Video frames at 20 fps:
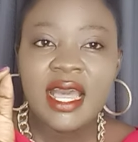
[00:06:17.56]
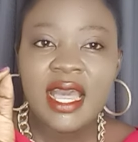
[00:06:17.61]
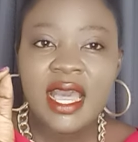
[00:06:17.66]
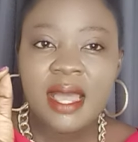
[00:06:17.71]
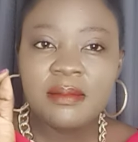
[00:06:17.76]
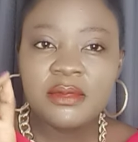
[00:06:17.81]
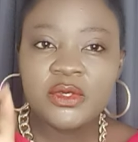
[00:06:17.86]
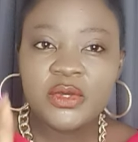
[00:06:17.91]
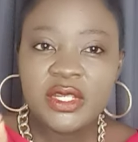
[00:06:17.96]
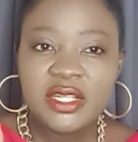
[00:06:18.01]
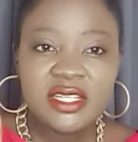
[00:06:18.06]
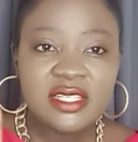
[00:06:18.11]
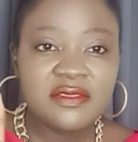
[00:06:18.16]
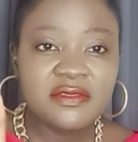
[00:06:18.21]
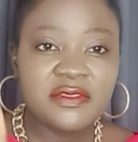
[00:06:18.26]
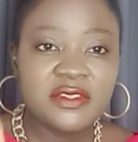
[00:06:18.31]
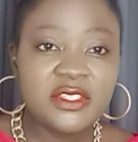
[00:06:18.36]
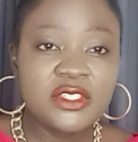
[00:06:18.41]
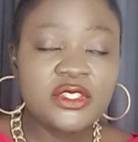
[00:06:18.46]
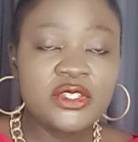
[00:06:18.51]
I'm doing this
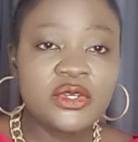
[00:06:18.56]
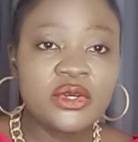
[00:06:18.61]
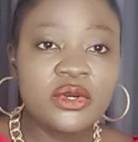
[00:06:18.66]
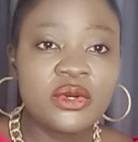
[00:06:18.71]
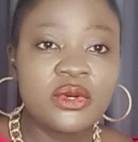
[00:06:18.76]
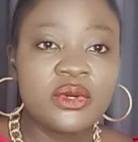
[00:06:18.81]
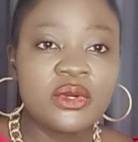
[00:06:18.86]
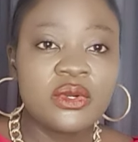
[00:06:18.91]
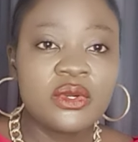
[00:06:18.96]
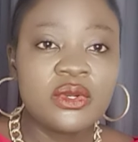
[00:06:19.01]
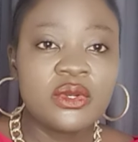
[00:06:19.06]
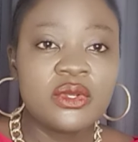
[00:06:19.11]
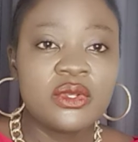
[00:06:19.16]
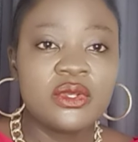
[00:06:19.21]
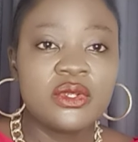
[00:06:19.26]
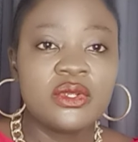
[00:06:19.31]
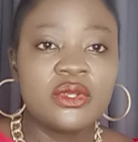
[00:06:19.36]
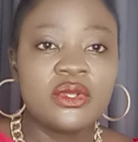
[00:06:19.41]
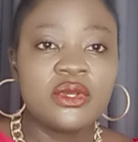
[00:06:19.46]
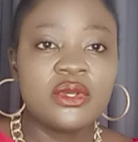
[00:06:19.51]
video
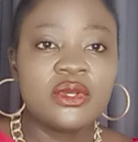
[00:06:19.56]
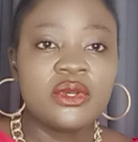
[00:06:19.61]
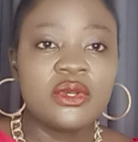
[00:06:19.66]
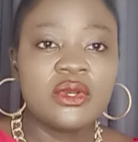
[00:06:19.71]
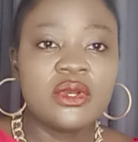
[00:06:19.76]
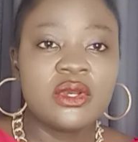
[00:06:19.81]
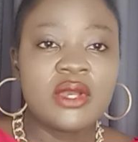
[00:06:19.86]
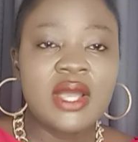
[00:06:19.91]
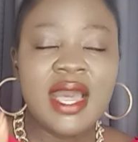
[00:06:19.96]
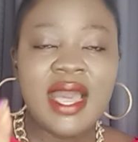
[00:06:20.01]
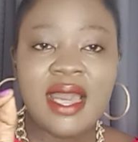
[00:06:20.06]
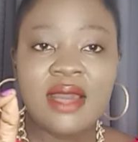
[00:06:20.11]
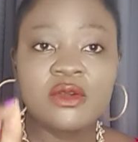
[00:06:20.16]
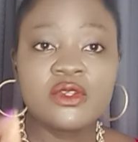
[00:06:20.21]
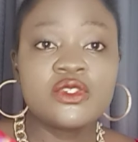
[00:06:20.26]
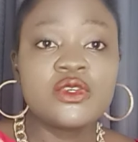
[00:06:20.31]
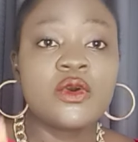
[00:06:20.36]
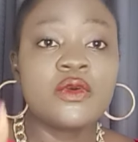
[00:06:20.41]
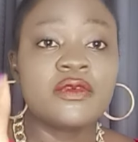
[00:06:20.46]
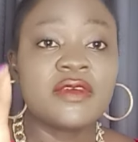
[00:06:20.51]

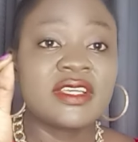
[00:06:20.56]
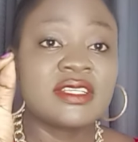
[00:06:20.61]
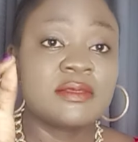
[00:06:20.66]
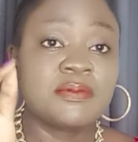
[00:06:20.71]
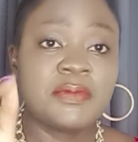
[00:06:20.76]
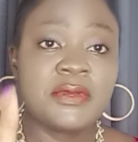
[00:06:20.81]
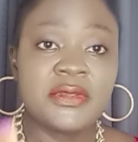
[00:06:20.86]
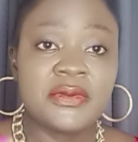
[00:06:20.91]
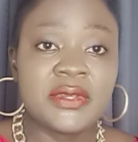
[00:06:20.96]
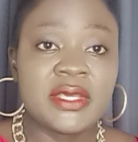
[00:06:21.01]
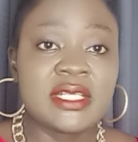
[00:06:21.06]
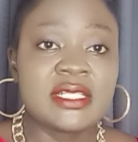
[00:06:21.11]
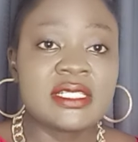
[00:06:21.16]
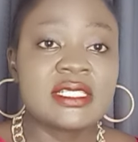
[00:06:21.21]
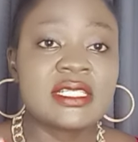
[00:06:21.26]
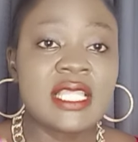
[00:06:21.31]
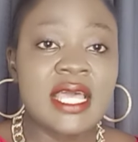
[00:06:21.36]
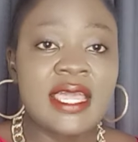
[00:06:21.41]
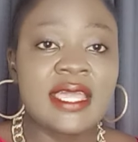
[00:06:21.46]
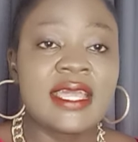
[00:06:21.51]
out of
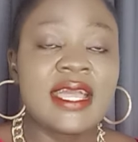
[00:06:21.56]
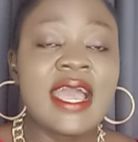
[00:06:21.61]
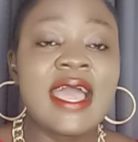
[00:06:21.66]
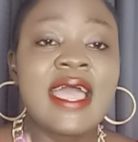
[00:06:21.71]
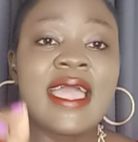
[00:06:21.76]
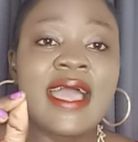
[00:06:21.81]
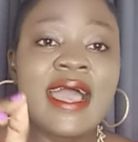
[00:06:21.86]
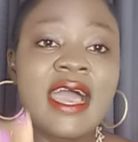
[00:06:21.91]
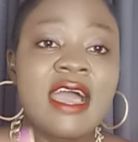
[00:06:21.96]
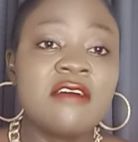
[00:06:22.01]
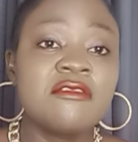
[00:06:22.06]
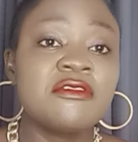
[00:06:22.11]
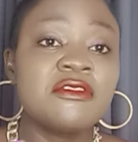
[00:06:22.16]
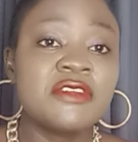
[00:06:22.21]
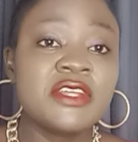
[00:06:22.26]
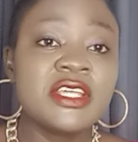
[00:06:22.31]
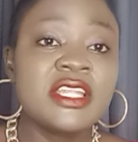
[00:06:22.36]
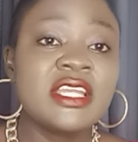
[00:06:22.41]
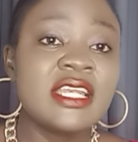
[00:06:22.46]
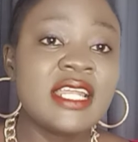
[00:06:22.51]
experience. Like, I have
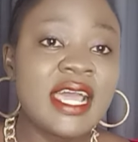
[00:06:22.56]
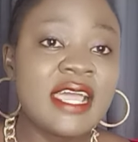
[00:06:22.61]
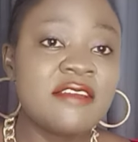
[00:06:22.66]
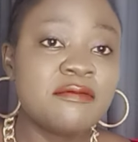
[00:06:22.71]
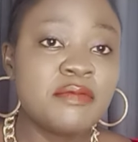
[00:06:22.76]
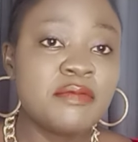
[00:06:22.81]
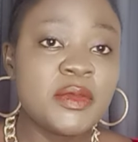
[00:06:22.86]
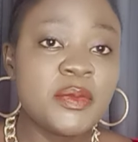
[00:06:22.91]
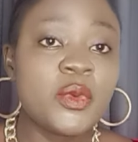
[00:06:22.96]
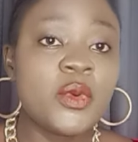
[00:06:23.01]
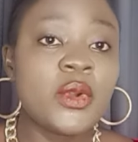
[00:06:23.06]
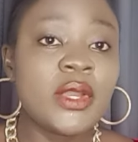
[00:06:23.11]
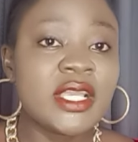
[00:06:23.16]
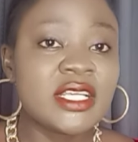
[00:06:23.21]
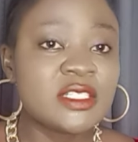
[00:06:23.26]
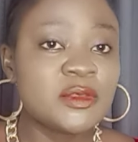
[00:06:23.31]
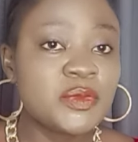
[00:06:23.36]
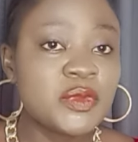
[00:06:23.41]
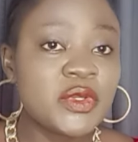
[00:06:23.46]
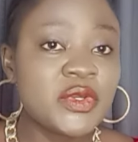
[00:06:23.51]
real life people
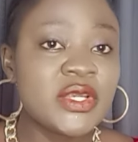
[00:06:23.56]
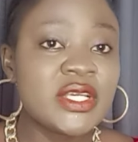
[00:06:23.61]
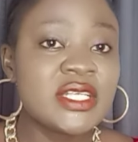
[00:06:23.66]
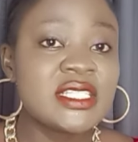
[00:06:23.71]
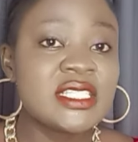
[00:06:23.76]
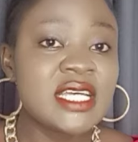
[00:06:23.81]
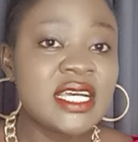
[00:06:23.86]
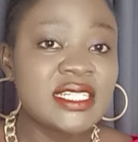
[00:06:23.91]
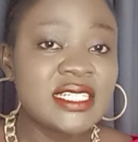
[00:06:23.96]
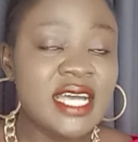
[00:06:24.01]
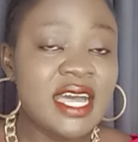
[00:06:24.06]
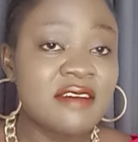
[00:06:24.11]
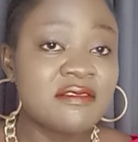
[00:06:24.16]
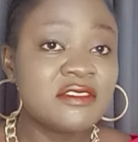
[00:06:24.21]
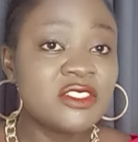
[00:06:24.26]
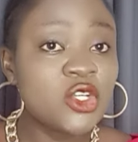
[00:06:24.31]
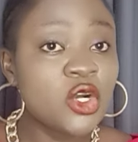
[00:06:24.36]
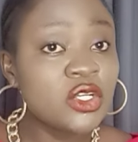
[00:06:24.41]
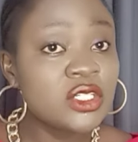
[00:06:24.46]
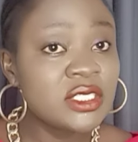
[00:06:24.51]
experience that
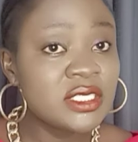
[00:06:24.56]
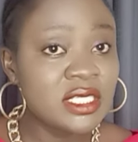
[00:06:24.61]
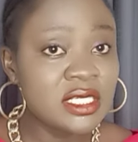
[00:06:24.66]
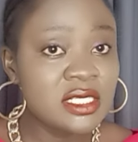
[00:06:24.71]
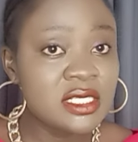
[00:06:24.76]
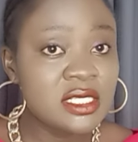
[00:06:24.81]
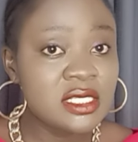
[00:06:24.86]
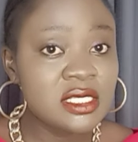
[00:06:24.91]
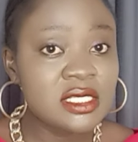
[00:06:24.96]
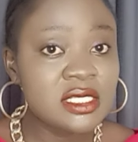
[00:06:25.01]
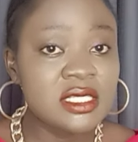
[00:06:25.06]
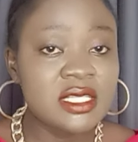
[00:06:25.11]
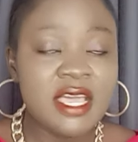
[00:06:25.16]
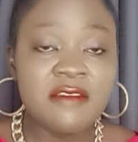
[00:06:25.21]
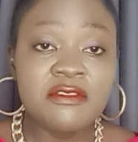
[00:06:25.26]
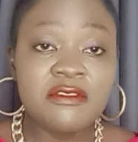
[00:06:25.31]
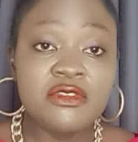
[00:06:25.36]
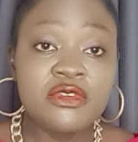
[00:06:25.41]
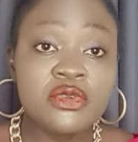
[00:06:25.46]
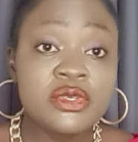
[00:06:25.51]
have done this. They
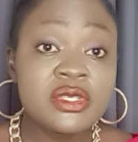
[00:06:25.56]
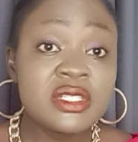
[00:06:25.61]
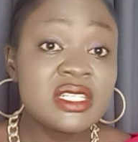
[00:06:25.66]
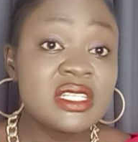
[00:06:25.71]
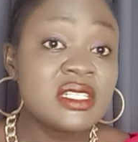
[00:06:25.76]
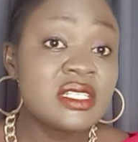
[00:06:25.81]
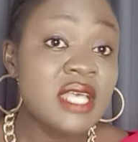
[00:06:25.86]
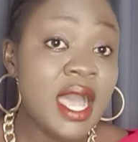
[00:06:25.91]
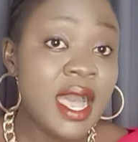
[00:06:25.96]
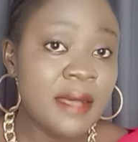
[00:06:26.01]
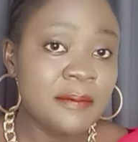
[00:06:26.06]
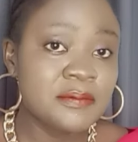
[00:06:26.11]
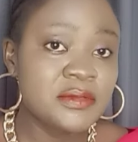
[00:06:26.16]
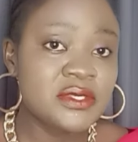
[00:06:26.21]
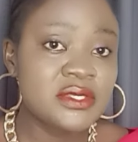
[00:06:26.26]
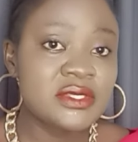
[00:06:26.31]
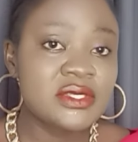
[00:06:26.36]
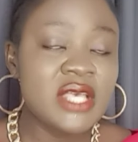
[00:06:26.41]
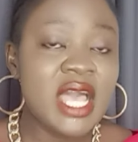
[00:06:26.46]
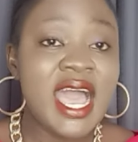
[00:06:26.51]
have used these
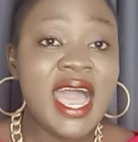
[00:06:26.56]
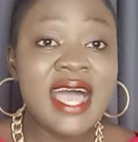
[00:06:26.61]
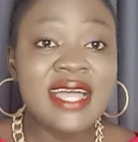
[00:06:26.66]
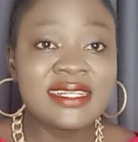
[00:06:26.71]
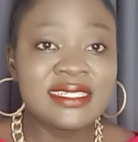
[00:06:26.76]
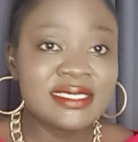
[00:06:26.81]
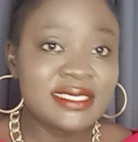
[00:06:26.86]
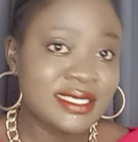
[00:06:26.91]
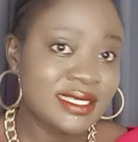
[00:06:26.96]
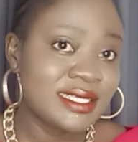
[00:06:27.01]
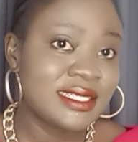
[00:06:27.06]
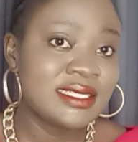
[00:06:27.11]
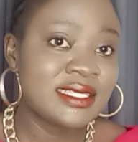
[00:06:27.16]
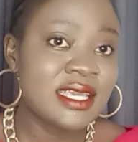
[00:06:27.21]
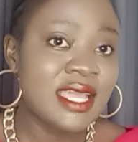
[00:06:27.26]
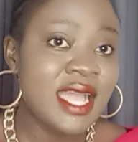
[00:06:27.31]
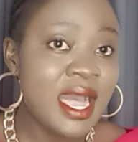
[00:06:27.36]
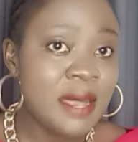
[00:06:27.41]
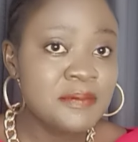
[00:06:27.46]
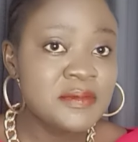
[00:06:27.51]
apps and
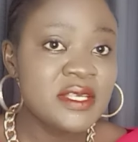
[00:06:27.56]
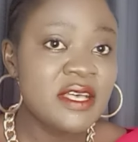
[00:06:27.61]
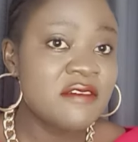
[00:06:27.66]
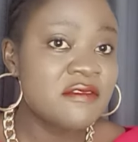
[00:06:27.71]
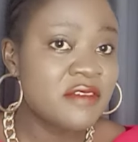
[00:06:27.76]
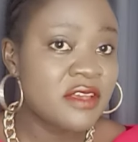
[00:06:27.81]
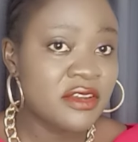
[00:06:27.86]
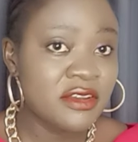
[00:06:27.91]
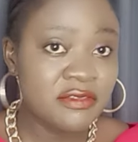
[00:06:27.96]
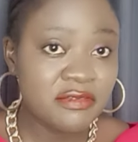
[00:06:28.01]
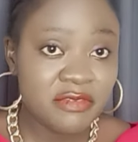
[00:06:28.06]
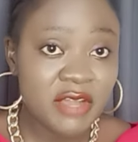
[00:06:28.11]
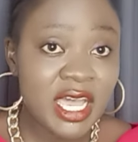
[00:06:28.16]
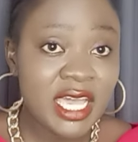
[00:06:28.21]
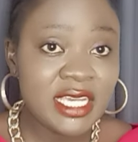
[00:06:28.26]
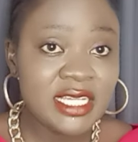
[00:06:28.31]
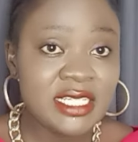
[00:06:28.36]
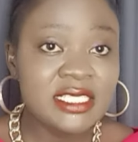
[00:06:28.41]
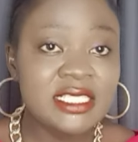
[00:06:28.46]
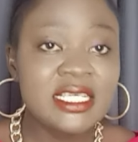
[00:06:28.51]
the apps are
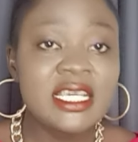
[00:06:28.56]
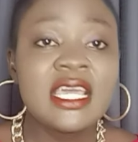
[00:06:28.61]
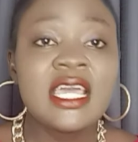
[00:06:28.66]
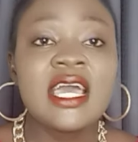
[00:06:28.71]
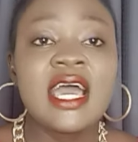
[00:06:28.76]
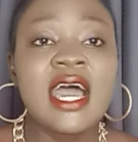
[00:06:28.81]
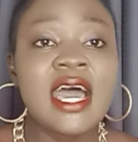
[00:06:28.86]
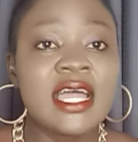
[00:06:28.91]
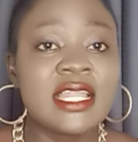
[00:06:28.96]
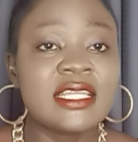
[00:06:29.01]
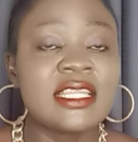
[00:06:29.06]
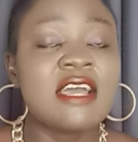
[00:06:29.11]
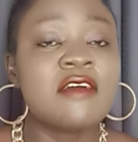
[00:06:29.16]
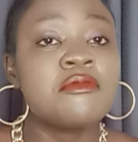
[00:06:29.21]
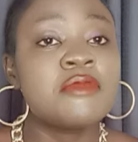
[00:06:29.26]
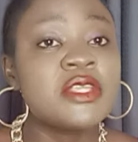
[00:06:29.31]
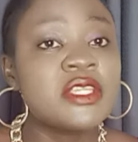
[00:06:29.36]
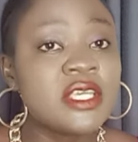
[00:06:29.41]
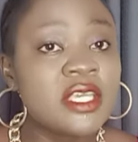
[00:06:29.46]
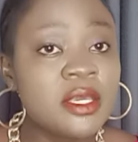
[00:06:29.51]
verified and they
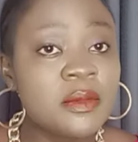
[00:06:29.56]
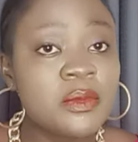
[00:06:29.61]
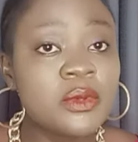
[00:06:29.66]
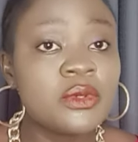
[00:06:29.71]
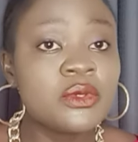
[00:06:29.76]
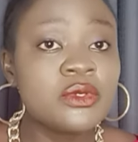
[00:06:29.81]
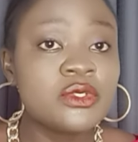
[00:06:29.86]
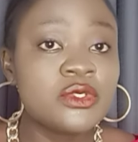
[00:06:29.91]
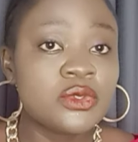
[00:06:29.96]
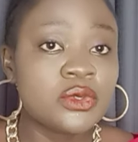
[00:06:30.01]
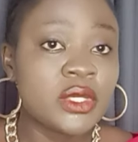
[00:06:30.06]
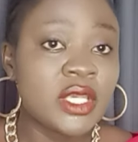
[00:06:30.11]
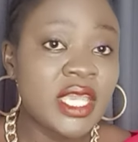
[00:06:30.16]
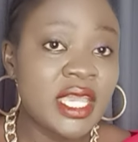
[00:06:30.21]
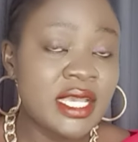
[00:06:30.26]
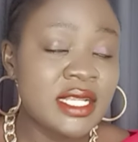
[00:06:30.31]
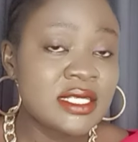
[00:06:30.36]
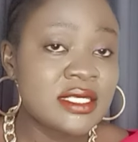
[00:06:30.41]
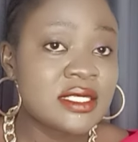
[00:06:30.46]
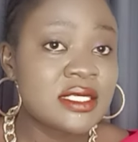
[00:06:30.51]
have been able to
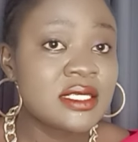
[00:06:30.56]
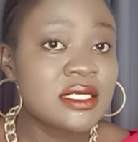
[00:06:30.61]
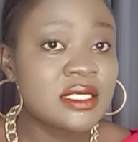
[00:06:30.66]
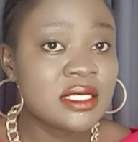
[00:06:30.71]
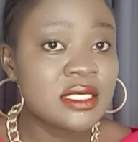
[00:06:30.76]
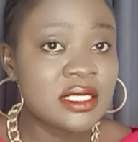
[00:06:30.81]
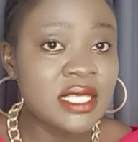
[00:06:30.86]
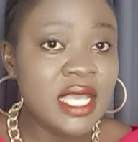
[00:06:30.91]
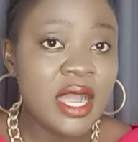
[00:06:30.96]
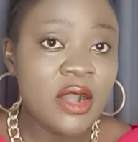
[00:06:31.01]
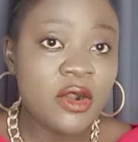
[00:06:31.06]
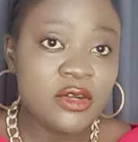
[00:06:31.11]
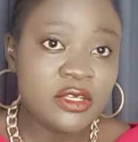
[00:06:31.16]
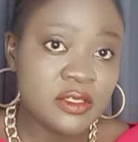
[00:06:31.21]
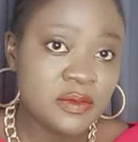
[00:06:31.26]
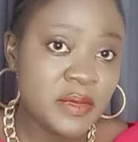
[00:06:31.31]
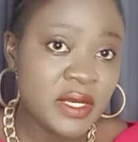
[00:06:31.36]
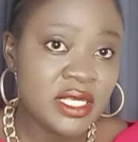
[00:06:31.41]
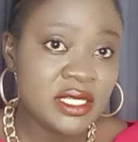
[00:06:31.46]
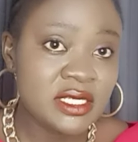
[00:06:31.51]
get their
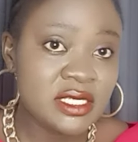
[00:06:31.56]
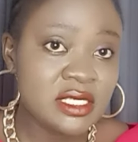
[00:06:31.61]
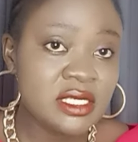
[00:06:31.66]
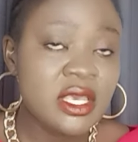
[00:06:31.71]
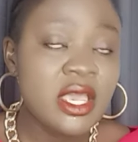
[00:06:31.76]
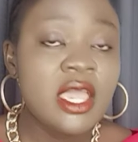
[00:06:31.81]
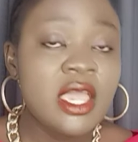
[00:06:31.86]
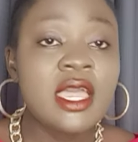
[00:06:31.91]
husbands.